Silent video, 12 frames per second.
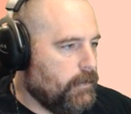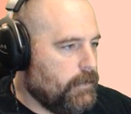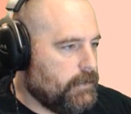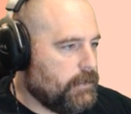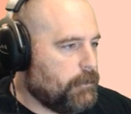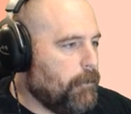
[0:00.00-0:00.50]

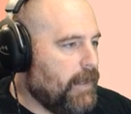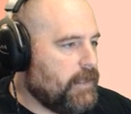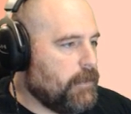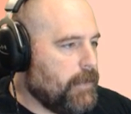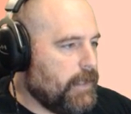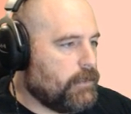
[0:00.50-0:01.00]
This is meant
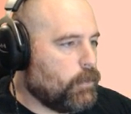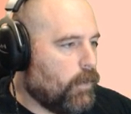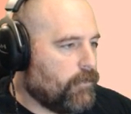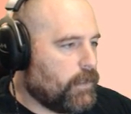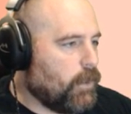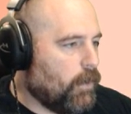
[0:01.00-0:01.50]
to be sort
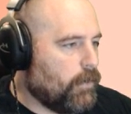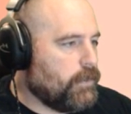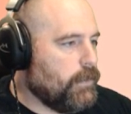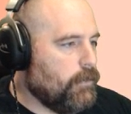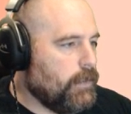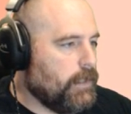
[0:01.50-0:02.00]
of a
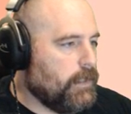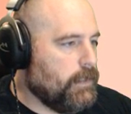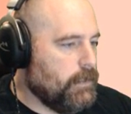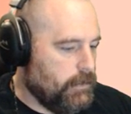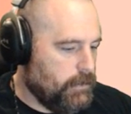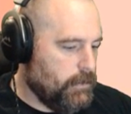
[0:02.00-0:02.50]
cartoony
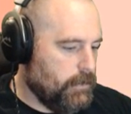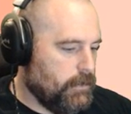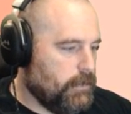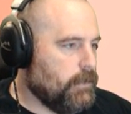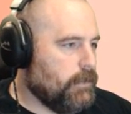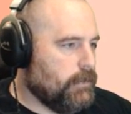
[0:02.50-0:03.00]

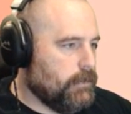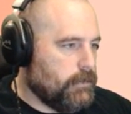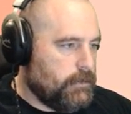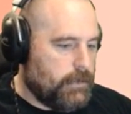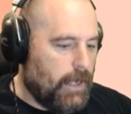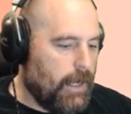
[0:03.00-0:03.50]

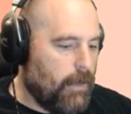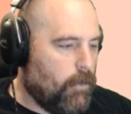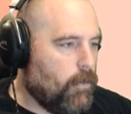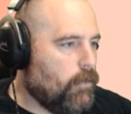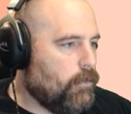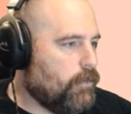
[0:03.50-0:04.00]

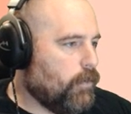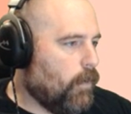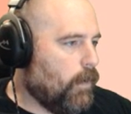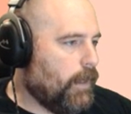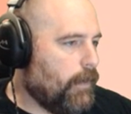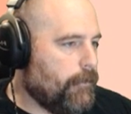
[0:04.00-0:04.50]
style
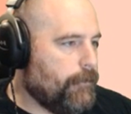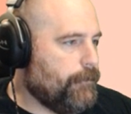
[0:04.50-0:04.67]
drawing.